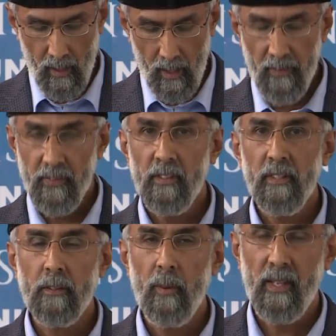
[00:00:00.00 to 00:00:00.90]
After
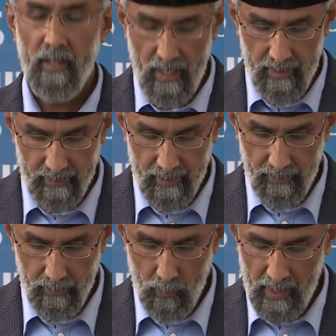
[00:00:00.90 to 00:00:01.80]
this quick
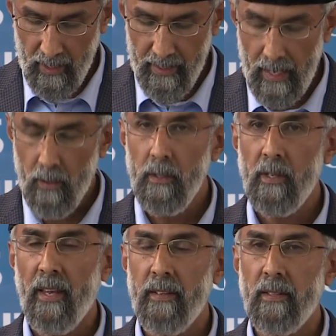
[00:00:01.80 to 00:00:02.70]
analysis, we can now
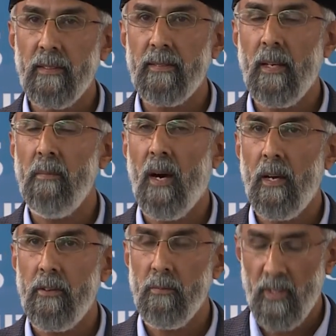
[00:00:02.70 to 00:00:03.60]
look at some
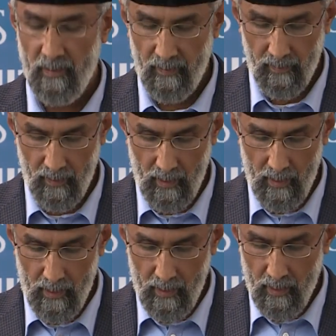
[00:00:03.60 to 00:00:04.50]
arguments
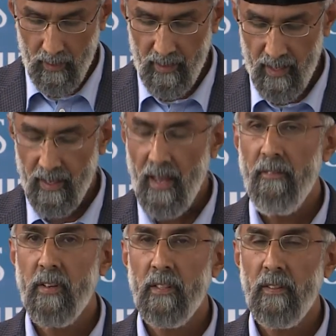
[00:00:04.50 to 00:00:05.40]
that
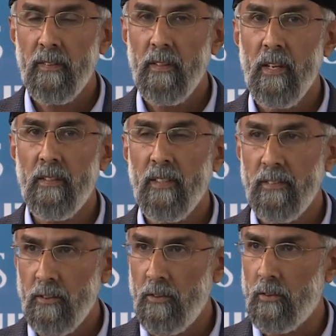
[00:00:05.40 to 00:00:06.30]
evidence the
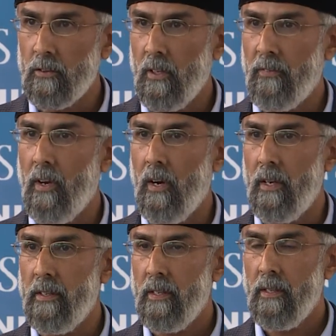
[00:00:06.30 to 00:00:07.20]
existence of God.